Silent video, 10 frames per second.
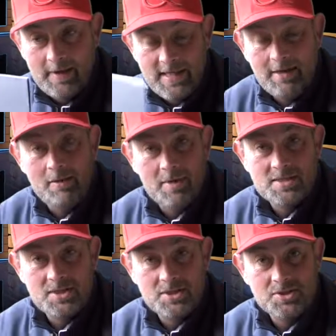direct
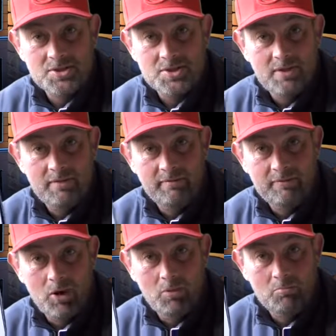messages
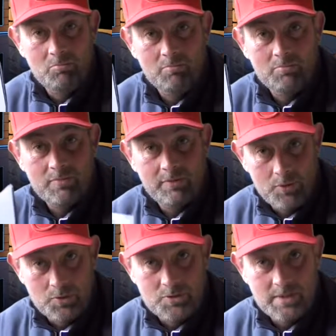
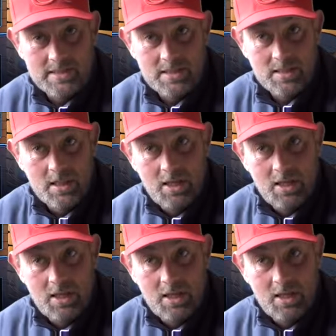through Twitter,